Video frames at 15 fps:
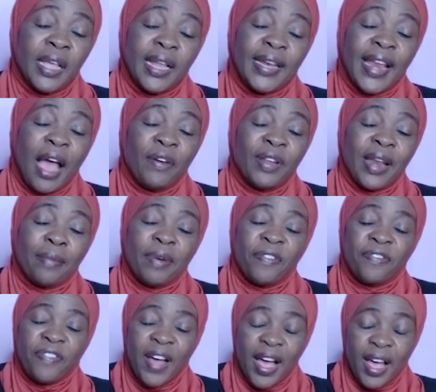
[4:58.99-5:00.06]
Now in number
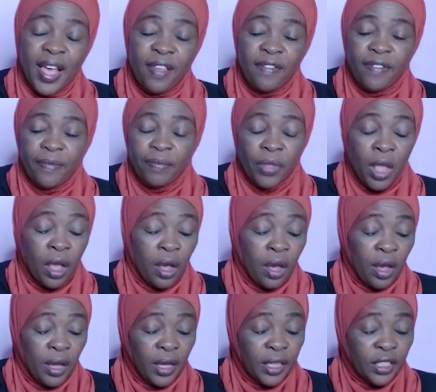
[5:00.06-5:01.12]
5,
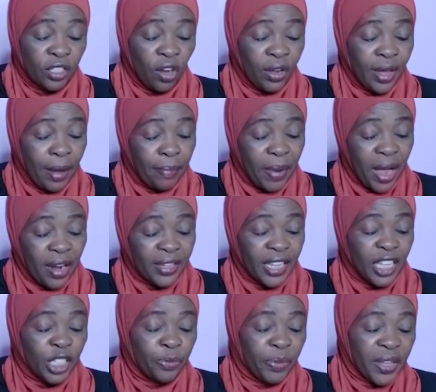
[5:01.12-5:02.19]
He's talking about
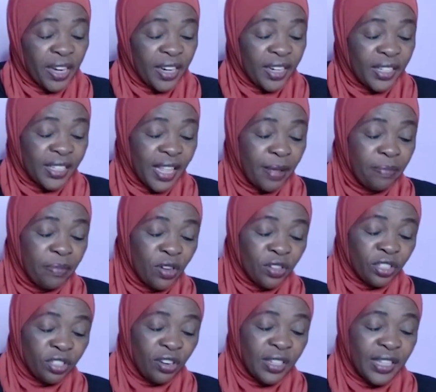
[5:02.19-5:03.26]
the spirit, the
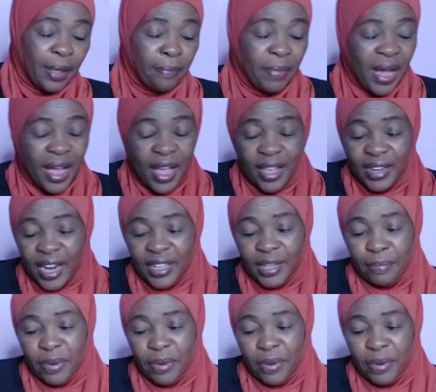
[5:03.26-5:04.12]
emotion, the mind, and the